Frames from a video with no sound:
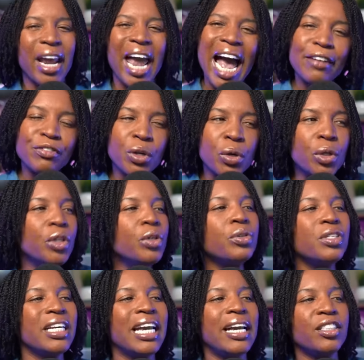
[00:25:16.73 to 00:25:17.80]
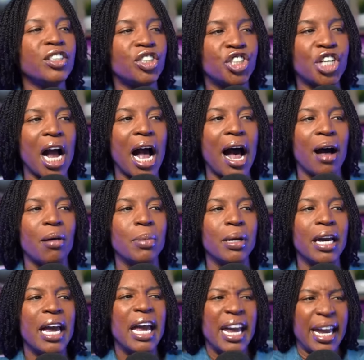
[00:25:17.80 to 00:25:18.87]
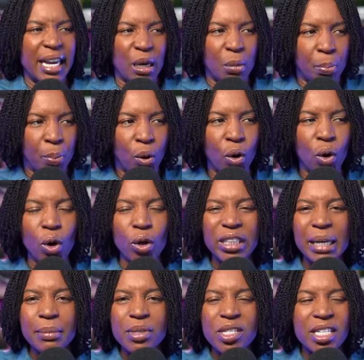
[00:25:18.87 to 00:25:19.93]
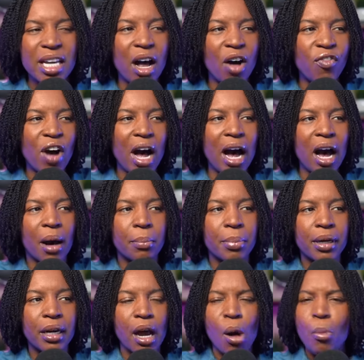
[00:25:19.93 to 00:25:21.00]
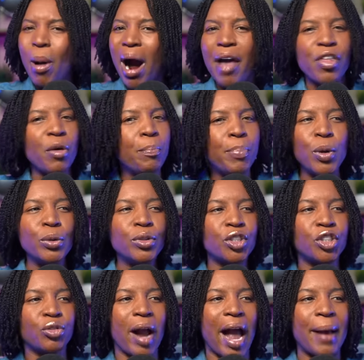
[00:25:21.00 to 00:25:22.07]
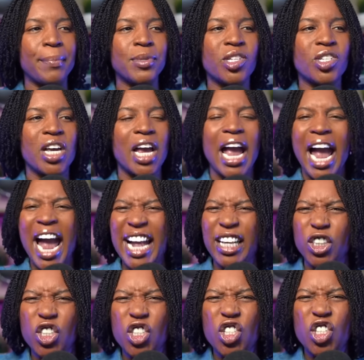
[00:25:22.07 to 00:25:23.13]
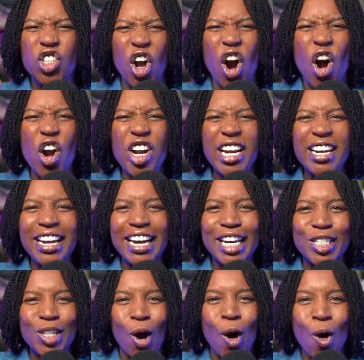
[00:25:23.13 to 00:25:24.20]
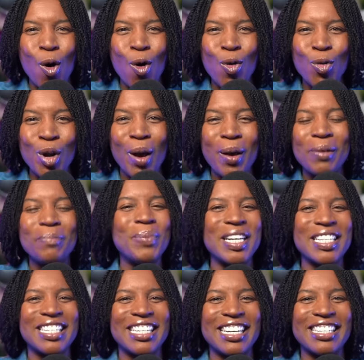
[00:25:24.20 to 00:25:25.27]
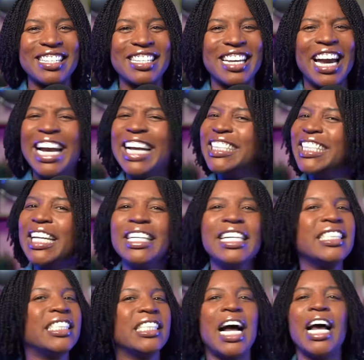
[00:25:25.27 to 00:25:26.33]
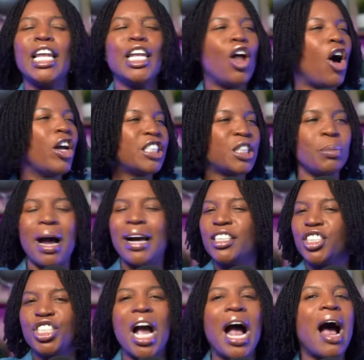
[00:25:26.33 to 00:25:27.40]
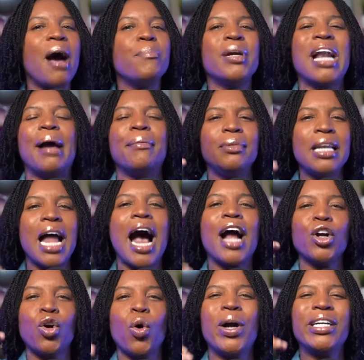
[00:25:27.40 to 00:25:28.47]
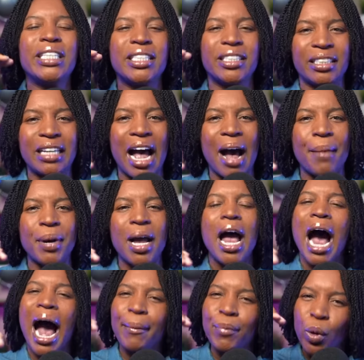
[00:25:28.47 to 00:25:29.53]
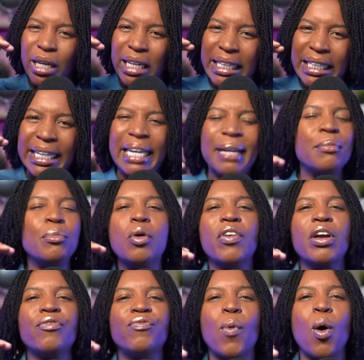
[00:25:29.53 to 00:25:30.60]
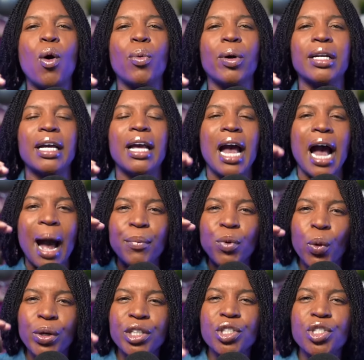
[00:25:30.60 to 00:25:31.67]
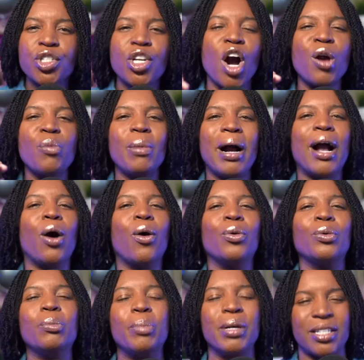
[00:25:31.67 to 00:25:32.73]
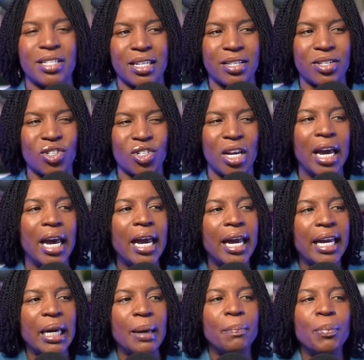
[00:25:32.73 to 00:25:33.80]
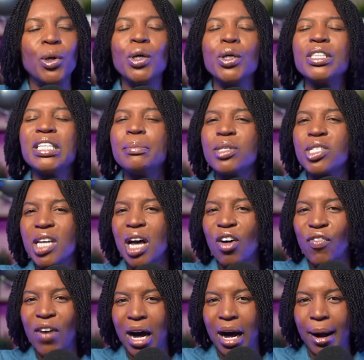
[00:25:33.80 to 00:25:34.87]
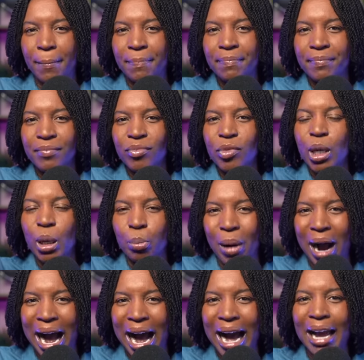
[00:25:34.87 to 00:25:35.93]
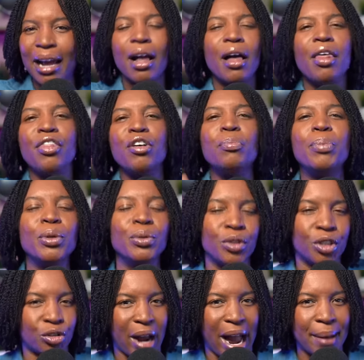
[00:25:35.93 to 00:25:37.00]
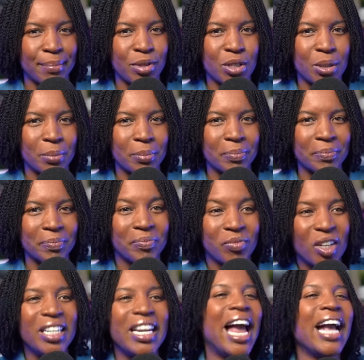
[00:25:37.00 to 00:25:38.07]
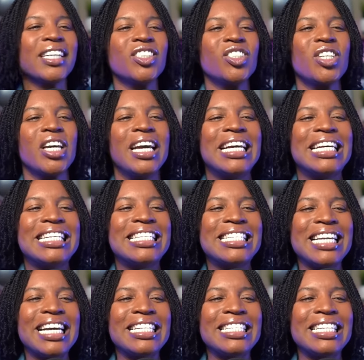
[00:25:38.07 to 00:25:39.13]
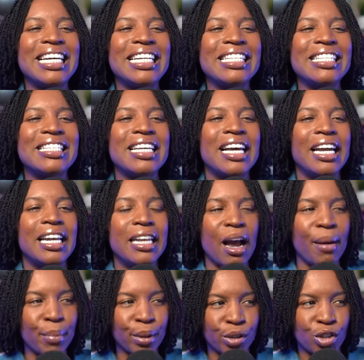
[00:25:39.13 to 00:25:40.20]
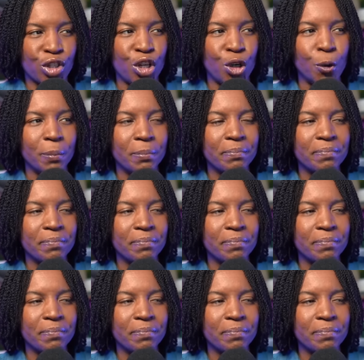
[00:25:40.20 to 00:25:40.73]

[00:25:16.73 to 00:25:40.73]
After losing his job, he pulled himself up by the bootstraps and started his own business. He said, Listen, I lost my job, but I'm not going to stop. I'm going to keep moving forward. I'm going to start my own business. He pulled himself up by the bootstraps. Next, sentence number two.